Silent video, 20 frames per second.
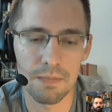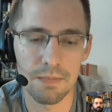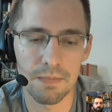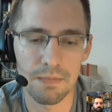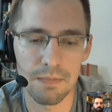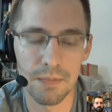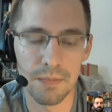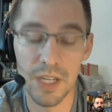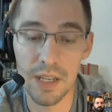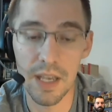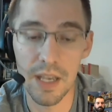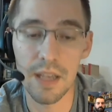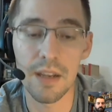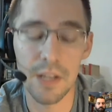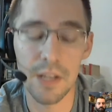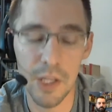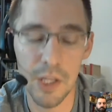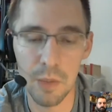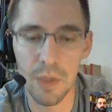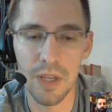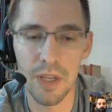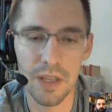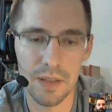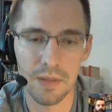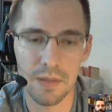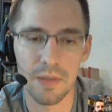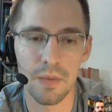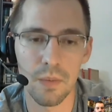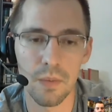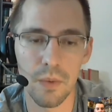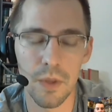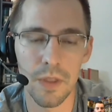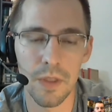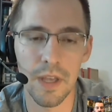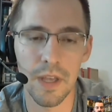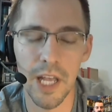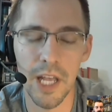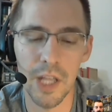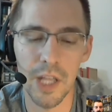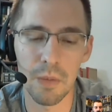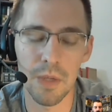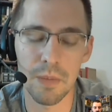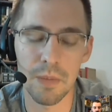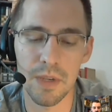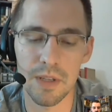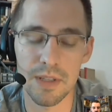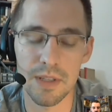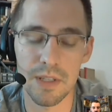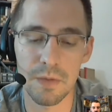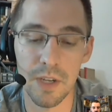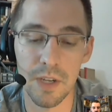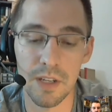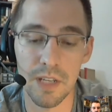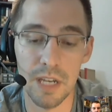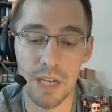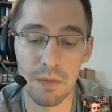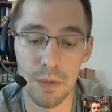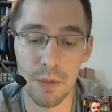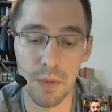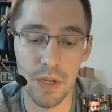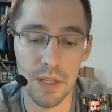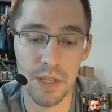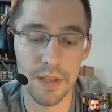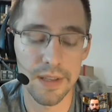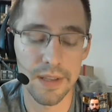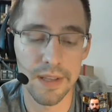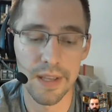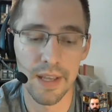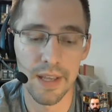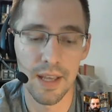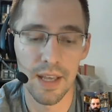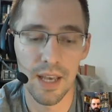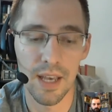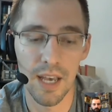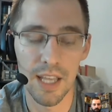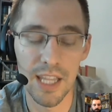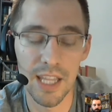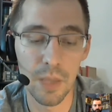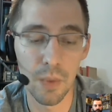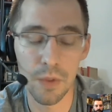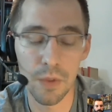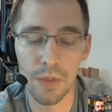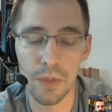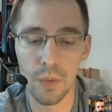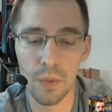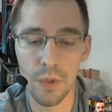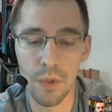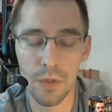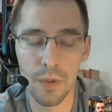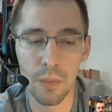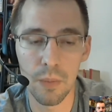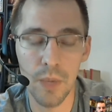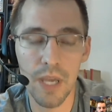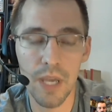mitigated a little bit with that element because it's affecting everybody. And then with the bait